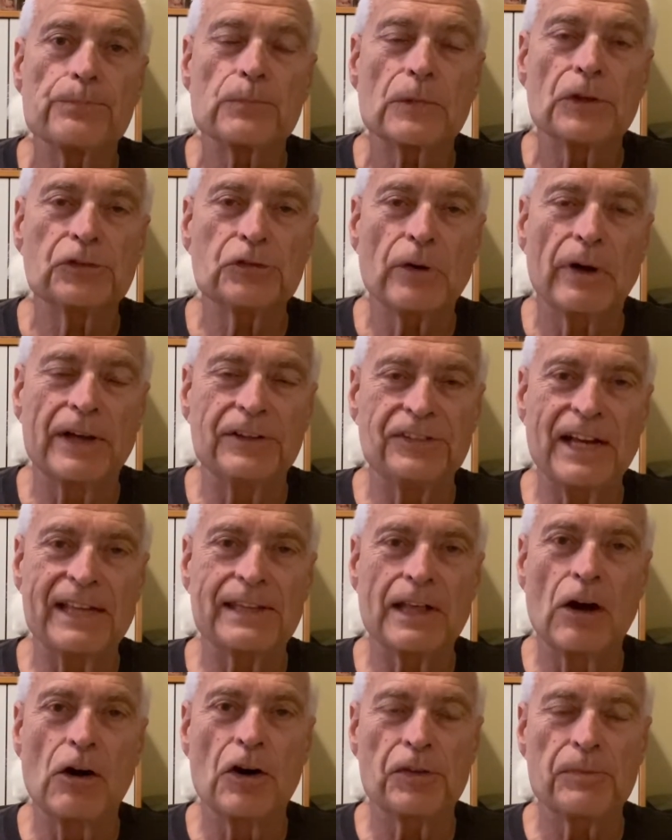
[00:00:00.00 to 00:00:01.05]
So I sat
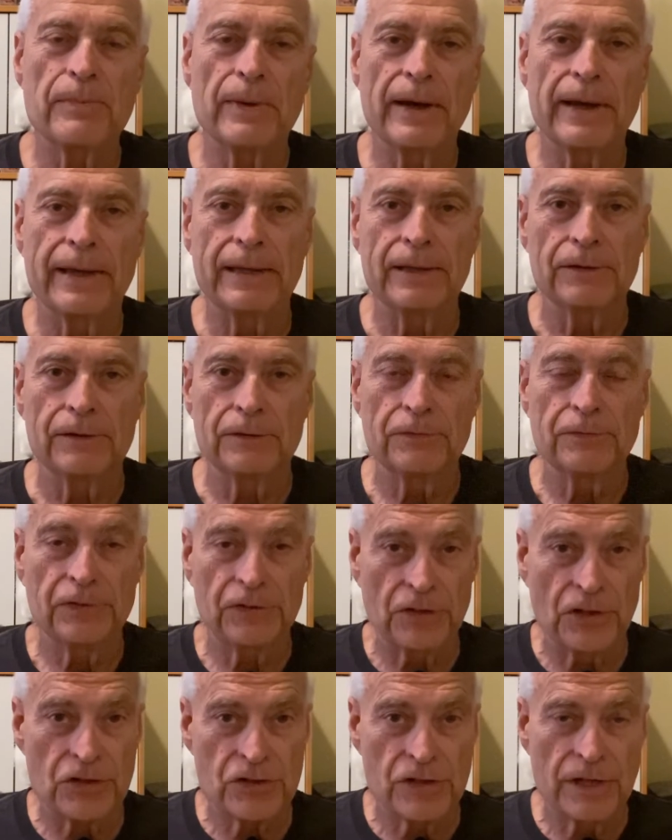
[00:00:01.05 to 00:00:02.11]
down with my
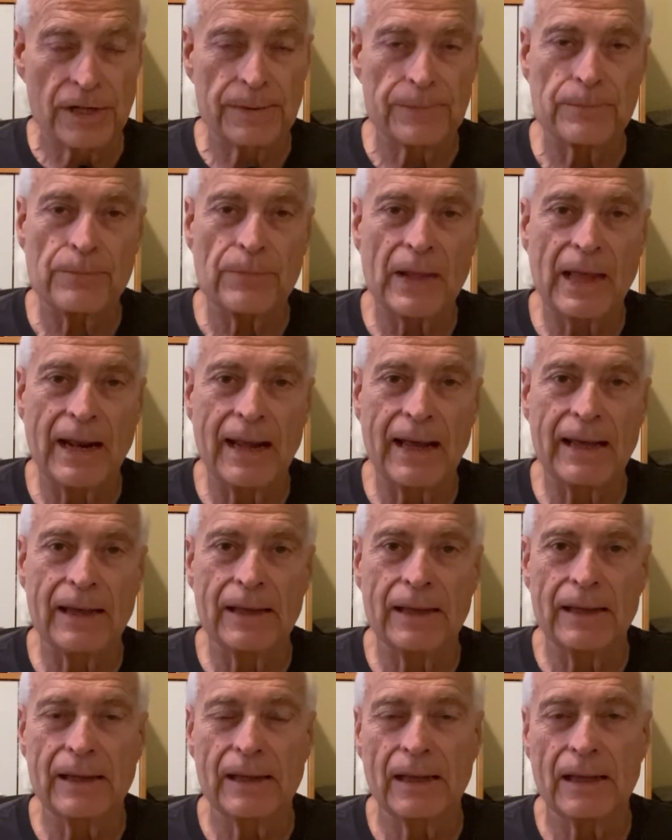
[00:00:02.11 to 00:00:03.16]
physician and
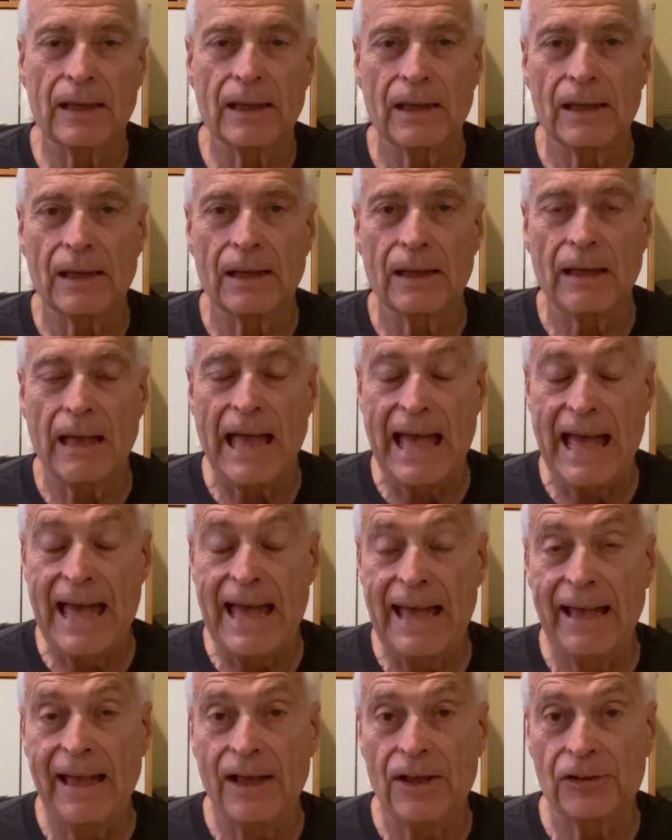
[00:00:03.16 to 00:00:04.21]
I
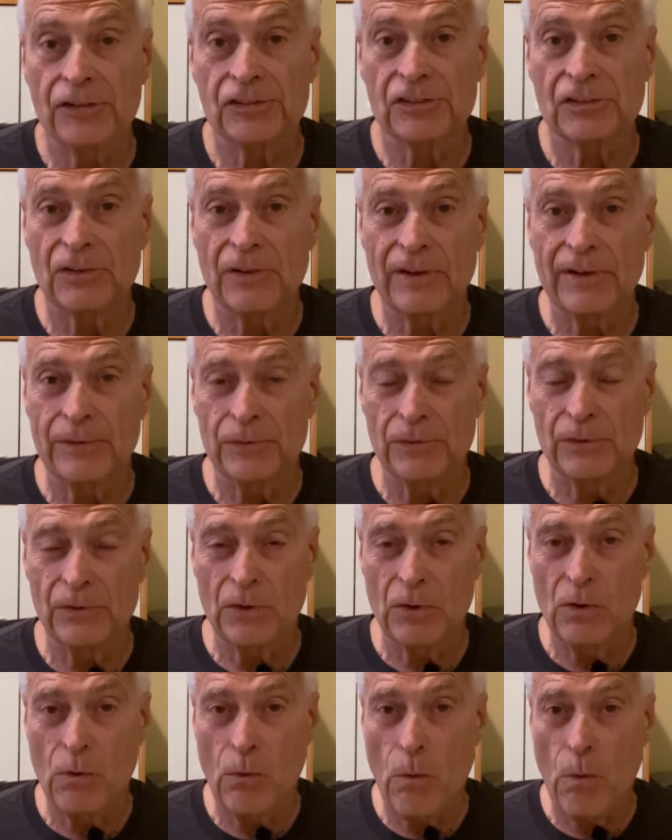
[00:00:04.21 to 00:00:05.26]
asked, like,
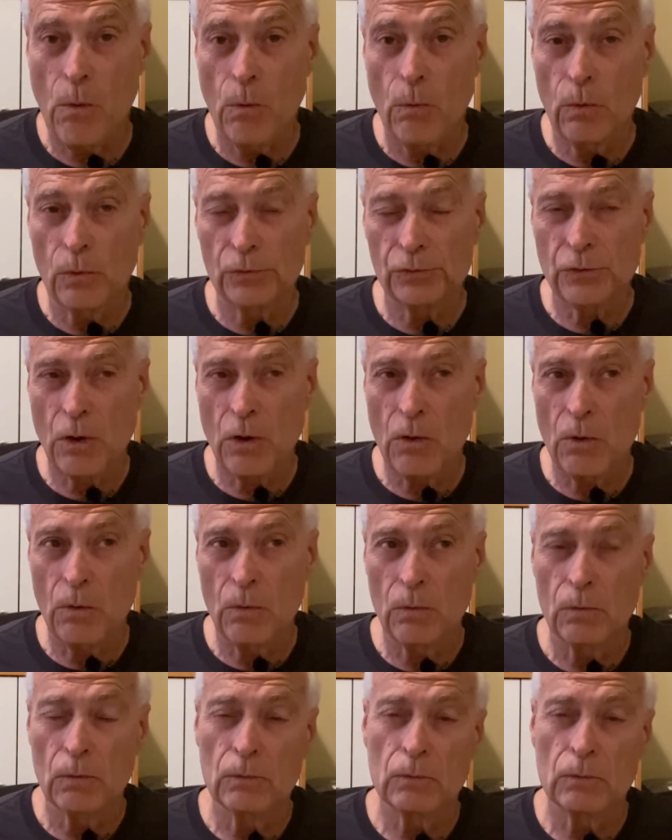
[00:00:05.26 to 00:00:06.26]
so